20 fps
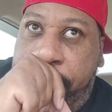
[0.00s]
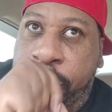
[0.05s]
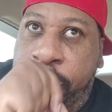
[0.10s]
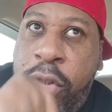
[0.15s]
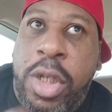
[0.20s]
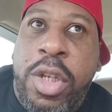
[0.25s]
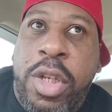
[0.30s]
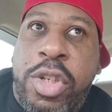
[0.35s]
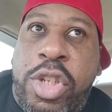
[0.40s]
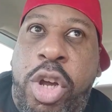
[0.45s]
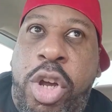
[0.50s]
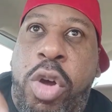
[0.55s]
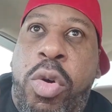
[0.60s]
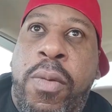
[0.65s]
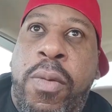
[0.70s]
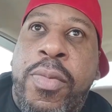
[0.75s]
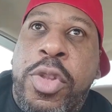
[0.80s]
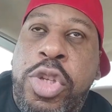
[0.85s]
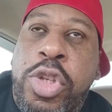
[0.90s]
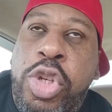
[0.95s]
so
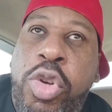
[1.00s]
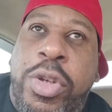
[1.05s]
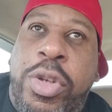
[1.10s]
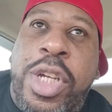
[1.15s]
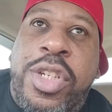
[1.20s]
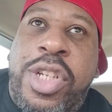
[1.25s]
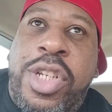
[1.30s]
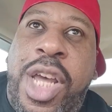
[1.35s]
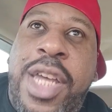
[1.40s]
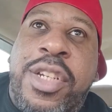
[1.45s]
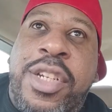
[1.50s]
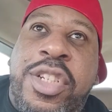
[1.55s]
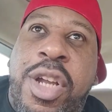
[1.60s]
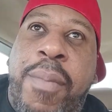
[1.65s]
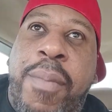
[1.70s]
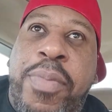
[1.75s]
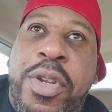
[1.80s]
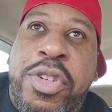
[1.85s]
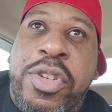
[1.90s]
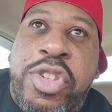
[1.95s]
you could take
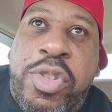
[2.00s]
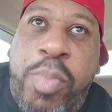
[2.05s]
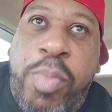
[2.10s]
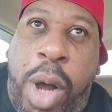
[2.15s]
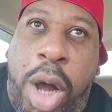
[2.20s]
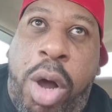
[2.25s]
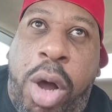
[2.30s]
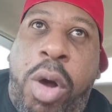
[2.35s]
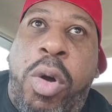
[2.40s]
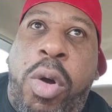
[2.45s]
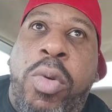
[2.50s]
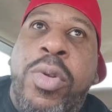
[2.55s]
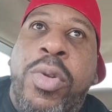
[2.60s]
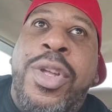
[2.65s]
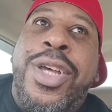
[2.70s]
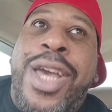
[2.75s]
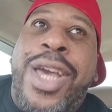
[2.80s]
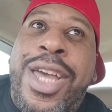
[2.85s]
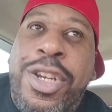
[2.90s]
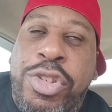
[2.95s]
something small
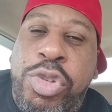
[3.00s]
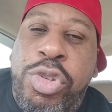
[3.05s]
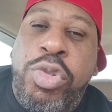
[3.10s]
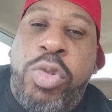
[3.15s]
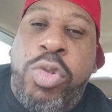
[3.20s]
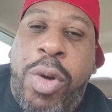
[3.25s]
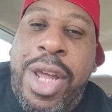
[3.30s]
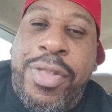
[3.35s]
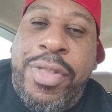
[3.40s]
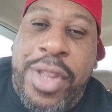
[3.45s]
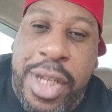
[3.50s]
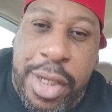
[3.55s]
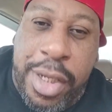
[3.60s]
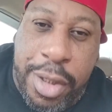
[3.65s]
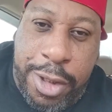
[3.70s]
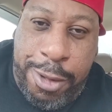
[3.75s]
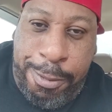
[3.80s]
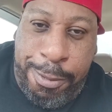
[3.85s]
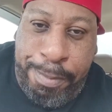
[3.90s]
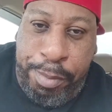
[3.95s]
and do great
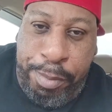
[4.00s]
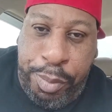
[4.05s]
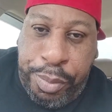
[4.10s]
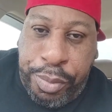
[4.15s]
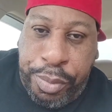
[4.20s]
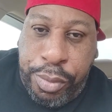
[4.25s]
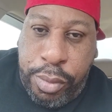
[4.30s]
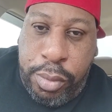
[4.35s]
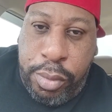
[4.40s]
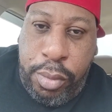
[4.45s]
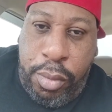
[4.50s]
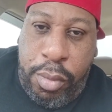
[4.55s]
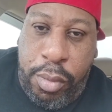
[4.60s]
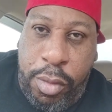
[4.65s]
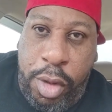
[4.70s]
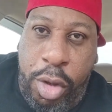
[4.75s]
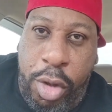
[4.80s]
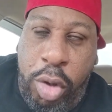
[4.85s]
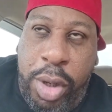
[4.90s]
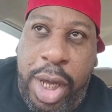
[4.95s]
things.
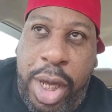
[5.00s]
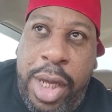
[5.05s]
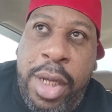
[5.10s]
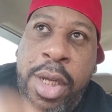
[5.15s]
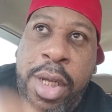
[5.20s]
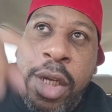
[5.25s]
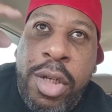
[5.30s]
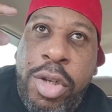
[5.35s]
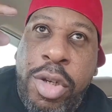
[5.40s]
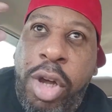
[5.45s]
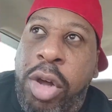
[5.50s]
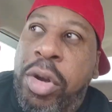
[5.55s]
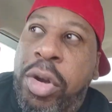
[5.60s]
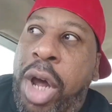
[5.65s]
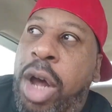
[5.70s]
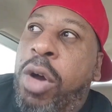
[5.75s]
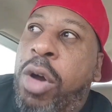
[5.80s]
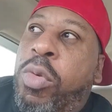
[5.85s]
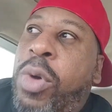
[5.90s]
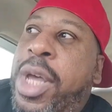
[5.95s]
Okay? Don't
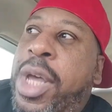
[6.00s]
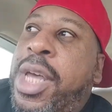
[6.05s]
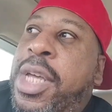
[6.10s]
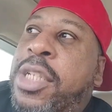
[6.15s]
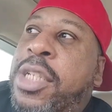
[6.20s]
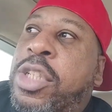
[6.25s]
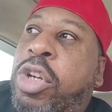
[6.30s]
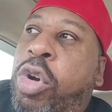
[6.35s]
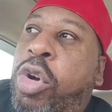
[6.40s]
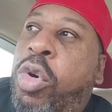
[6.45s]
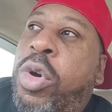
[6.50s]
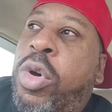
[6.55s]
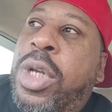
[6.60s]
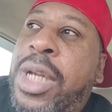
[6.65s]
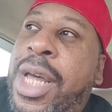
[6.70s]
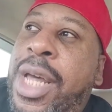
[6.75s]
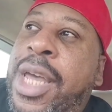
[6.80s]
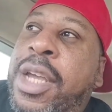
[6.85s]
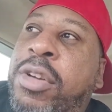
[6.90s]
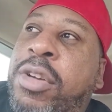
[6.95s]
always
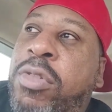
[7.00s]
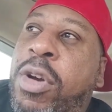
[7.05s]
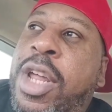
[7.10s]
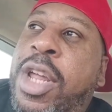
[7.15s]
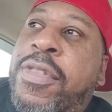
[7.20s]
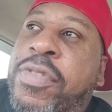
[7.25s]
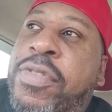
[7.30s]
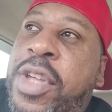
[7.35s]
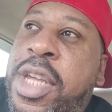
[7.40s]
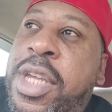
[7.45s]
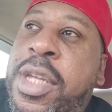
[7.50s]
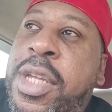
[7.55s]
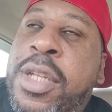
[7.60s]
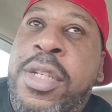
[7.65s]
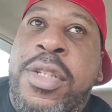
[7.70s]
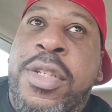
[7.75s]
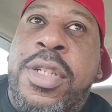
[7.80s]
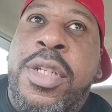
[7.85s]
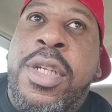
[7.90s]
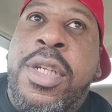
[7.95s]
correlate great
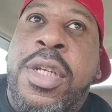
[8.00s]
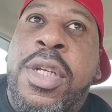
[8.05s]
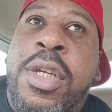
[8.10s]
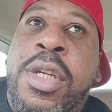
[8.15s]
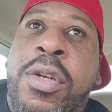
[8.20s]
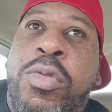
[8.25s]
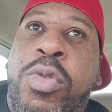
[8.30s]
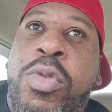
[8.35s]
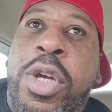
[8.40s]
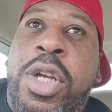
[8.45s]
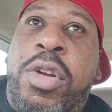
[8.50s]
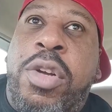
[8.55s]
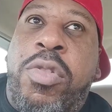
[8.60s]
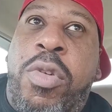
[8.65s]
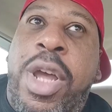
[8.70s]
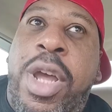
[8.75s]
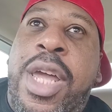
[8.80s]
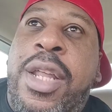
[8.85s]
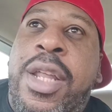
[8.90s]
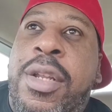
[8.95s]
things with
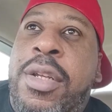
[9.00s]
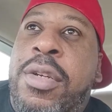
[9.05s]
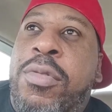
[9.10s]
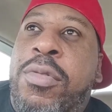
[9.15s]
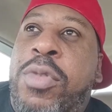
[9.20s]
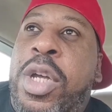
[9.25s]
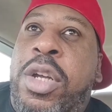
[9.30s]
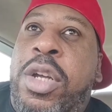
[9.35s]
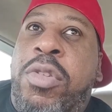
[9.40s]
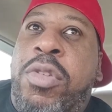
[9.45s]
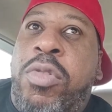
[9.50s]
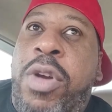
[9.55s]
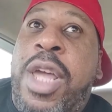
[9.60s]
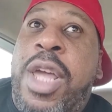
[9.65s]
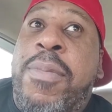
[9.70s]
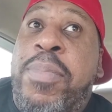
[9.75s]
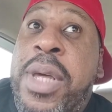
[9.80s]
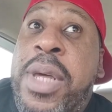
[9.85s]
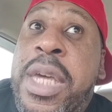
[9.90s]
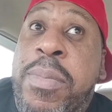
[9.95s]
great with
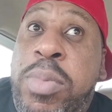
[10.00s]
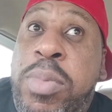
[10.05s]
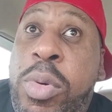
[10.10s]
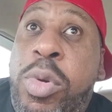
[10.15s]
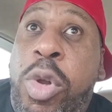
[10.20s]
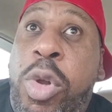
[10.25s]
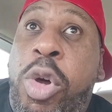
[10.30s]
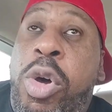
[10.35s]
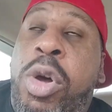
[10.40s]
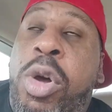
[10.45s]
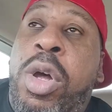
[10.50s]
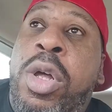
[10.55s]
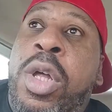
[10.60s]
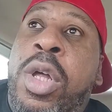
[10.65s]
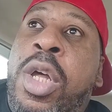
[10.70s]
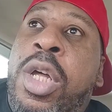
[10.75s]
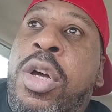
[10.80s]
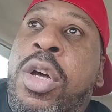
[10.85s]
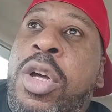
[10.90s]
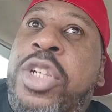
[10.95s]
great people or
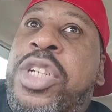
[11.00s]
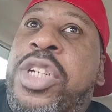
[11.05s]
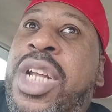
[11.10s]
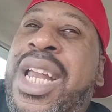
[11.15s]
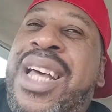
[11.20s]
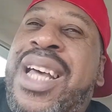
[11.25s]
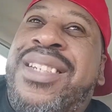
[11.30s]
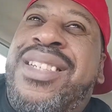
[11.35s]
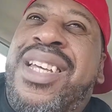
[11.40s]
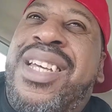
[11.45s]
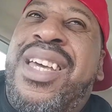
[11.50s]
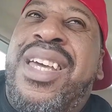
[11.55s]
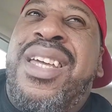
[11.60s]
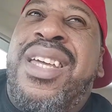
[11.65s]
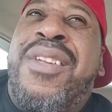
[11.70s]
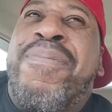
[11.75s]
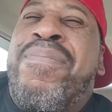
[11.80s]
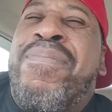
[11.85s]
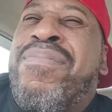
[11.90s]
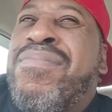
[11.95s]
or shall I say,
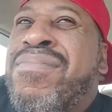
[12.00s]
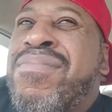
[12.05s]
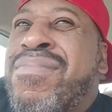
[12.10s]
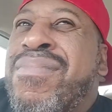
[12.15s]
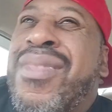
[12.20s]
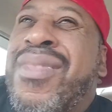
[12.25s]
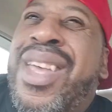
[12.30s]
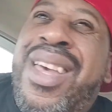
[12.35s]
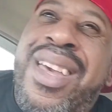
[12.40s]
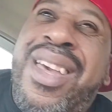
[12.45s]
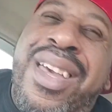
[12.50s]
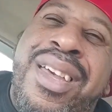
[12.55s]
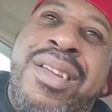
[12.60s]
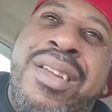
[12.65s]
eh,